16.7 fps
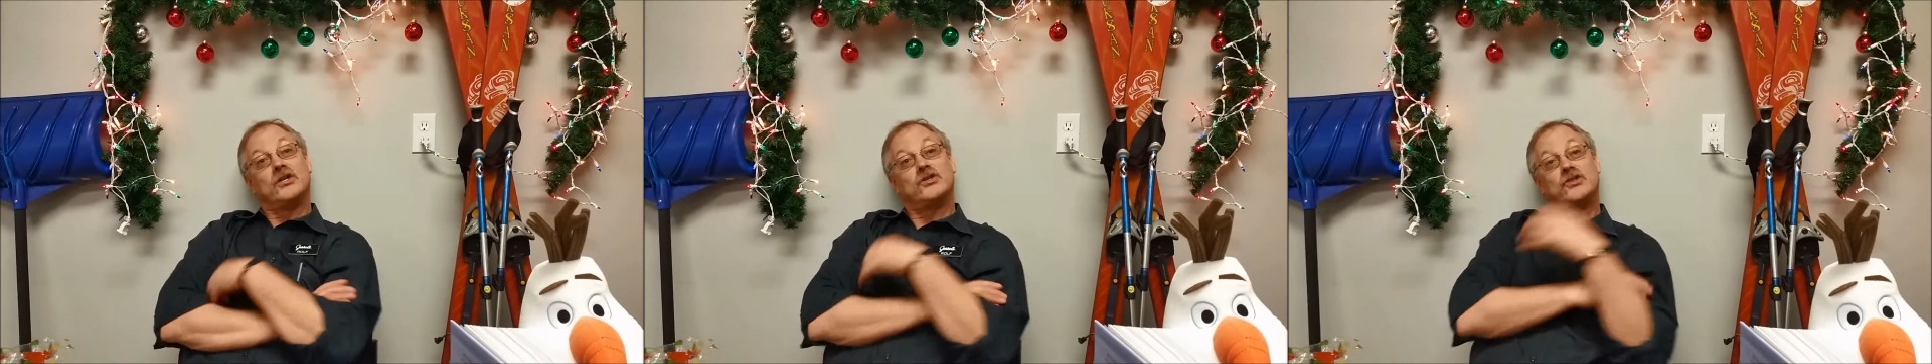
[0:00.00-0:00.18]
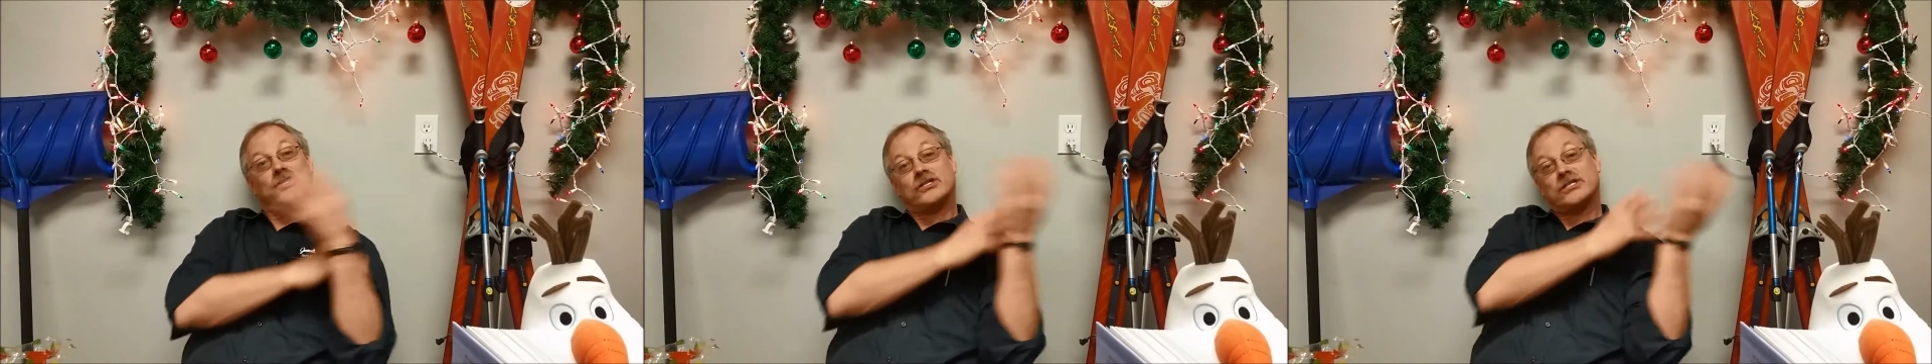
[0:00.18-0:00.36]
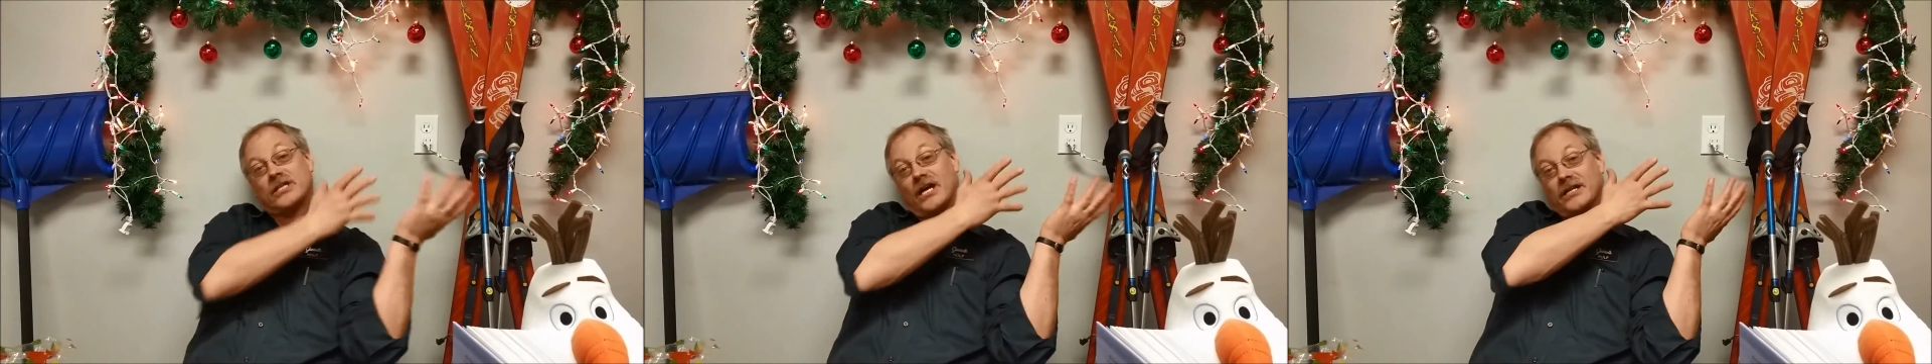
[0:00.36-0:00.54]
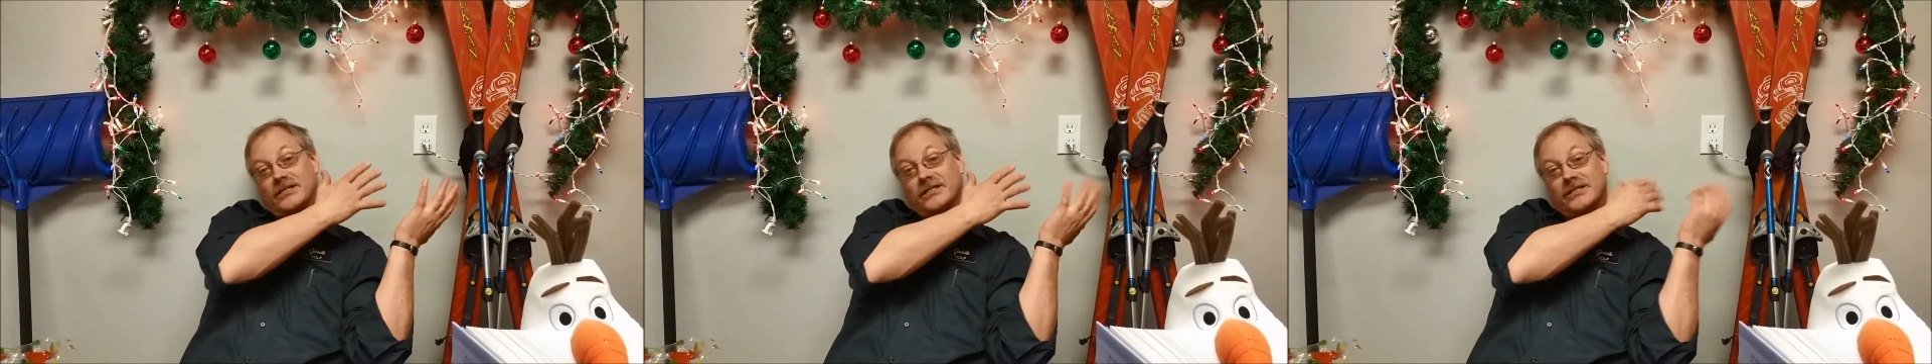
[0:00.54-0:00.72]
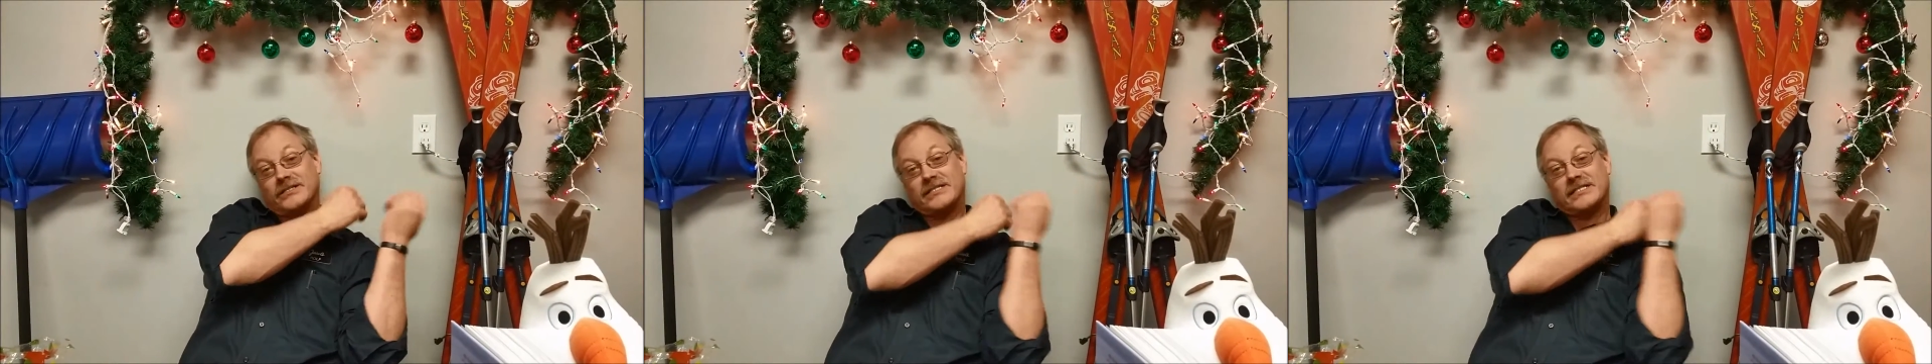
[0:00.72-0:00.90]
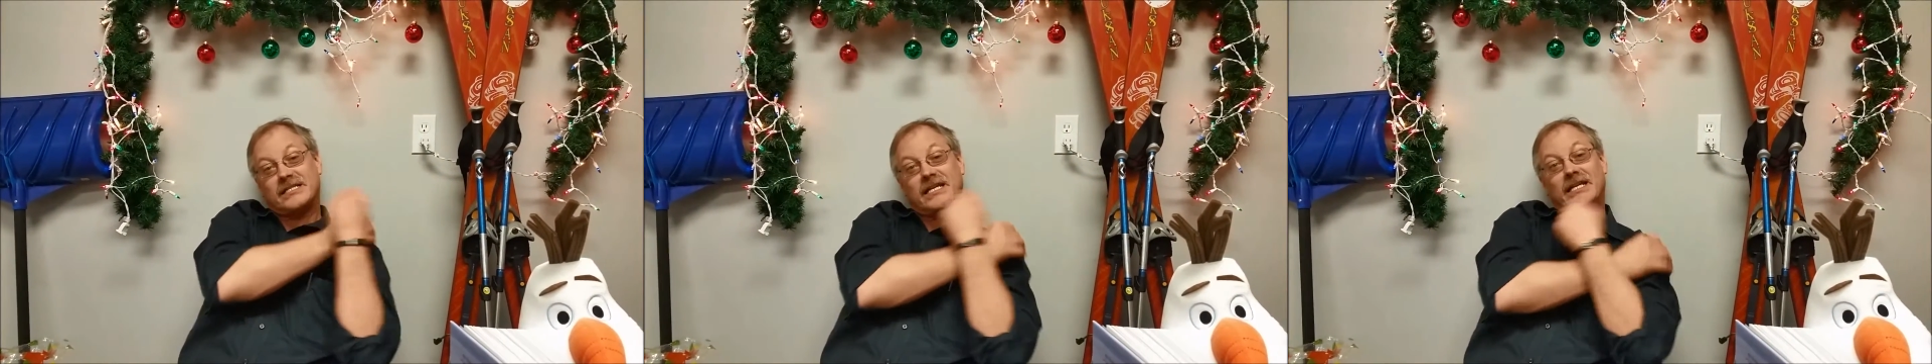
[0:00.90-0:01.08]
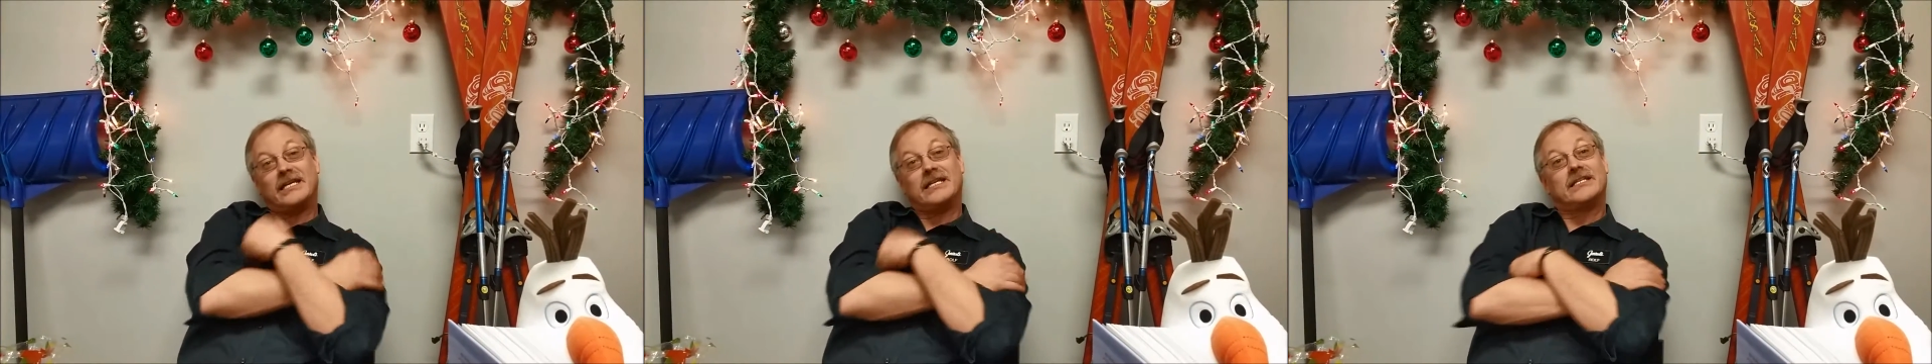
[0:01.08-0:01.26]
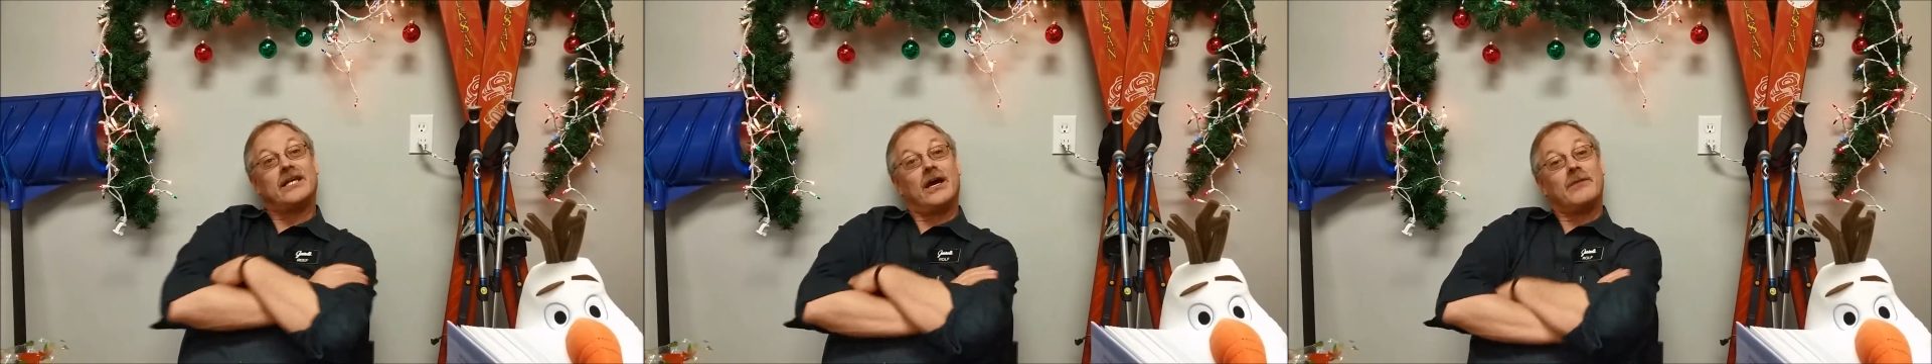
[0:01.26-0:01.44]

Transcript: Just got done skiing